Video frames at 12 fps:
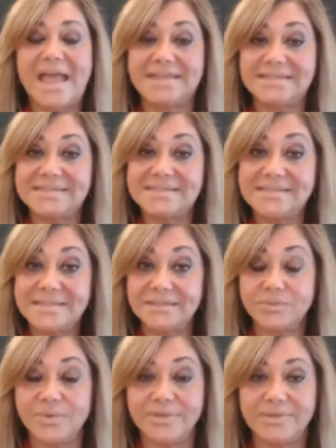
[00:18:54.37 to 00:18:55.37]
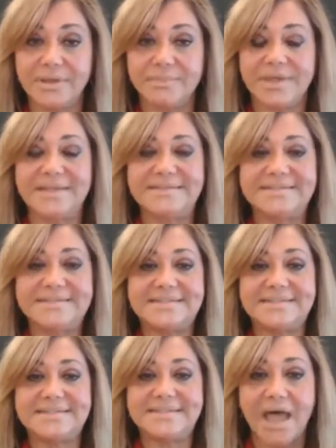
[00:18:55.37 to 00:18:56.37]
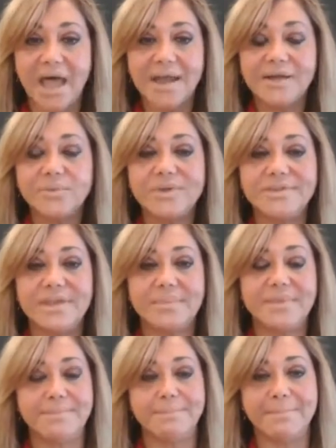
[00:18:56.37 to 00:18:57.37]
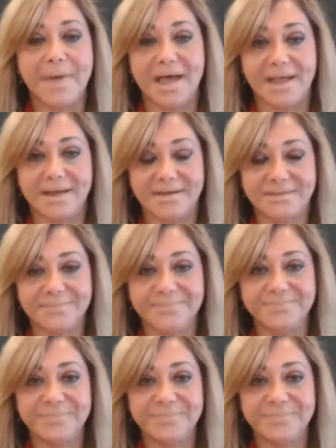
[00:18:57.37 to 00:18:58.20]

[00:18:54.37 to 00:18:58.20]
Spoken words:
and sit with them and design with them in mind.